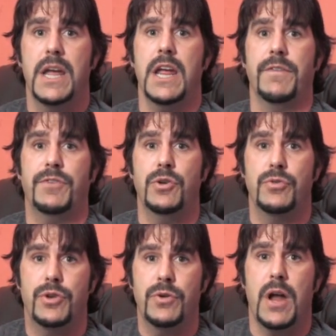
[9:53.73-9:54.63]
If you
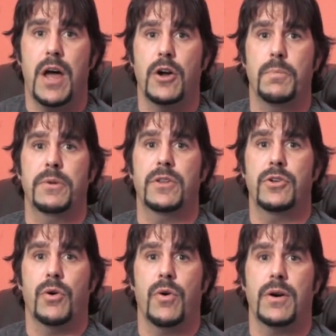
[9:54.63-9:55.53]
do not open the
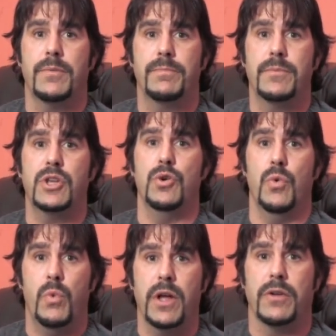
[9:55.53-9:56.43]
door, you
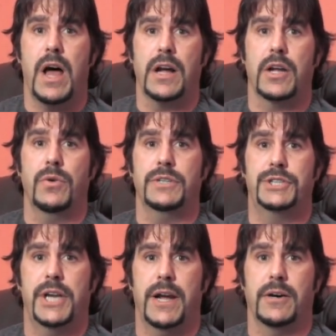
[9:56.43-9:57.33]
will not go to
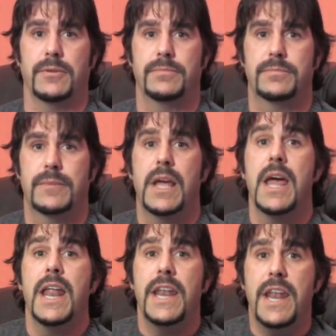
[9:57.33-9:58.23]
jail.
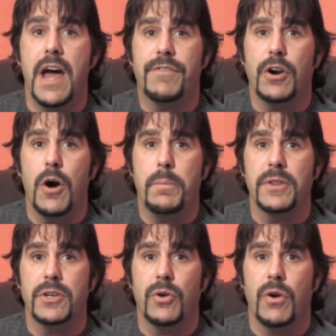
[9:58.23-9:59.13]
Never
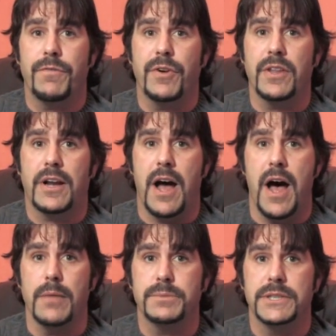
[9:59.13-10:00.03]
open the door for the
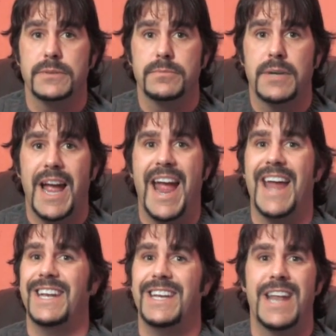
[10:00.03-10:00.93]
cops
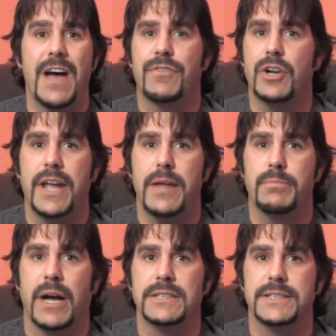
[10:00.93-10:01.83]
and never
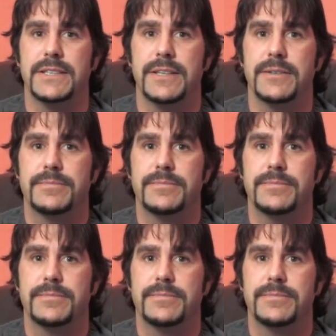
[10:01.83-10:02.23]
get busted.